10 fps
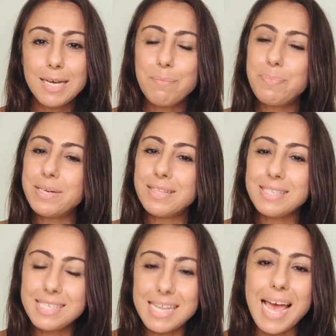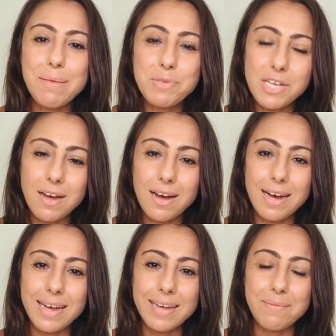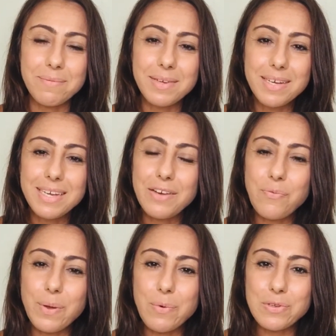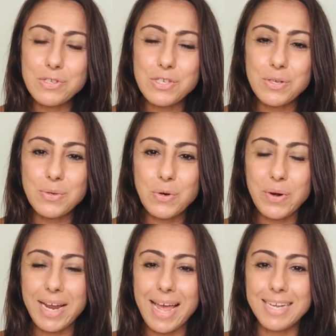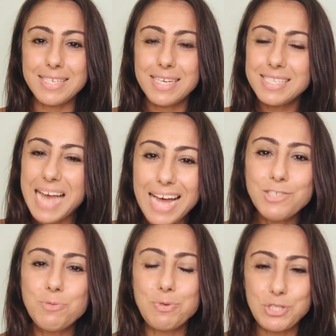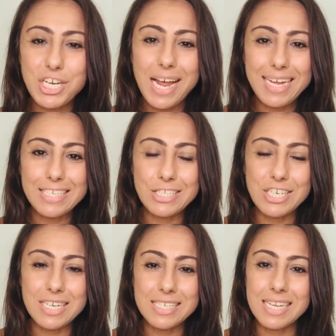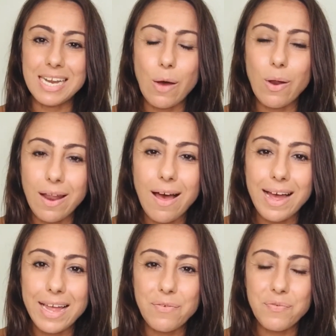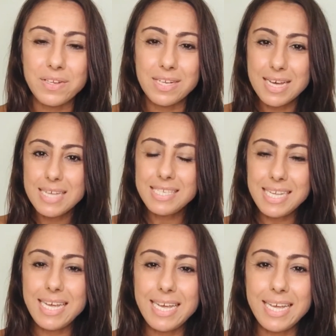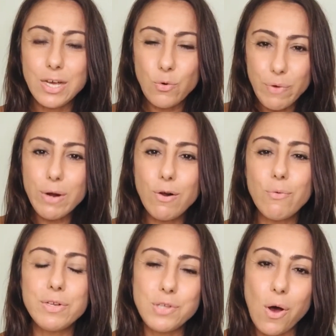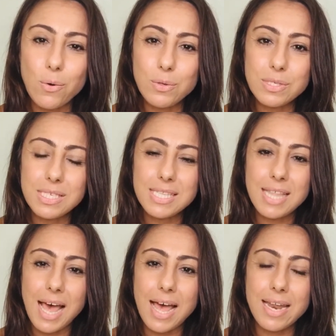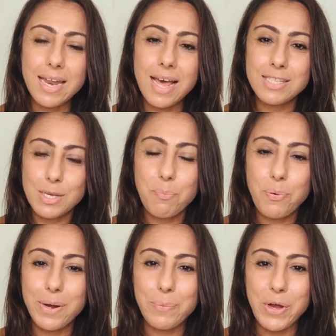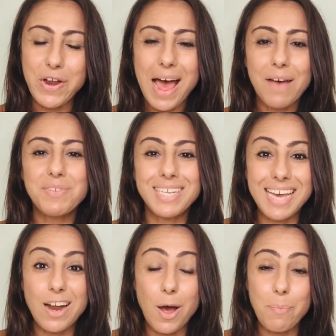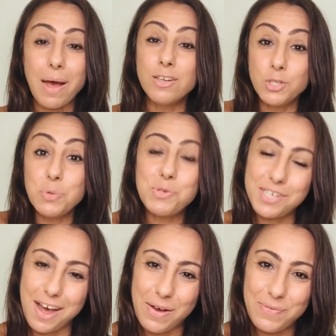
But at the same time, if we want to create tangible changes in our life and see real results, then at some point we're going to have to get up and do stuff.